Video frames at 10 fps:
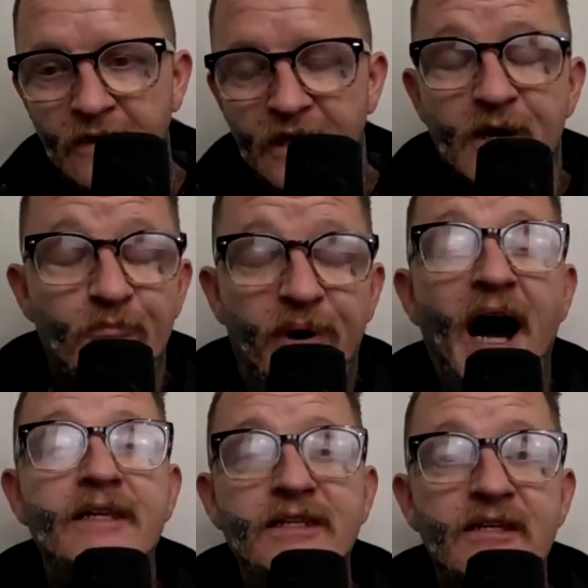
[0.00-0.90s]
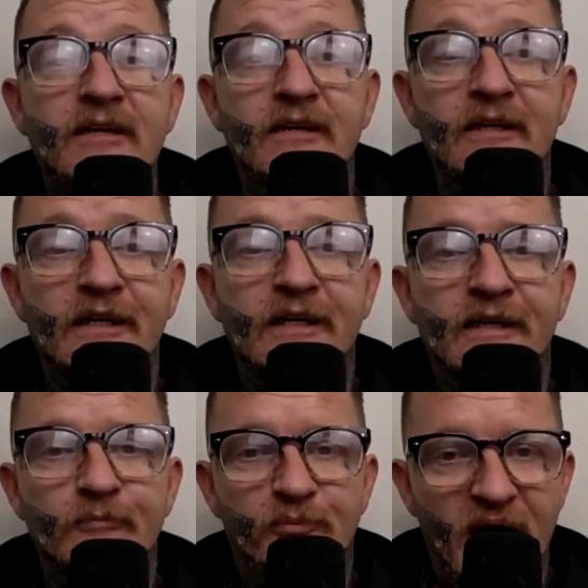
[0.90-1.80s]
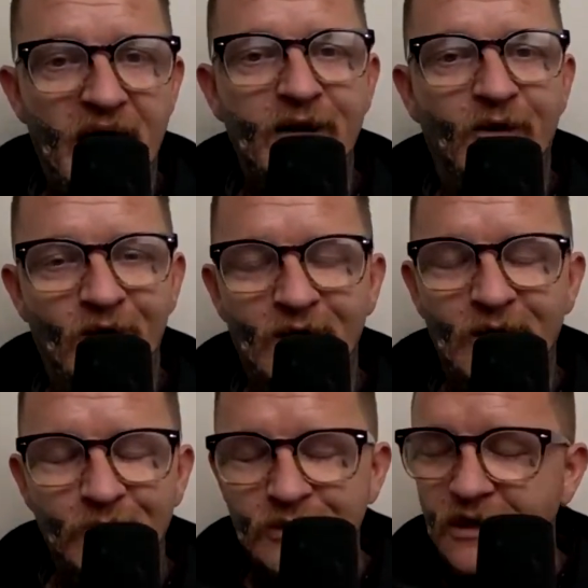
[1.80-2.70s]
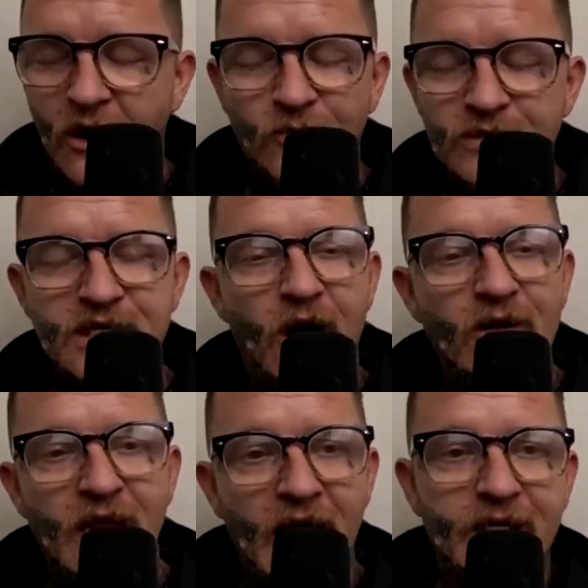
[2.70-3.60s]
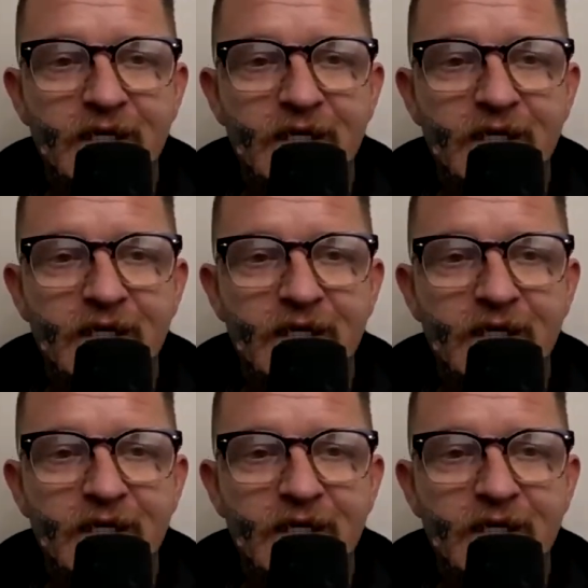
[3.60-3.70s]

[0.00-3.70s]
But I was so lucky.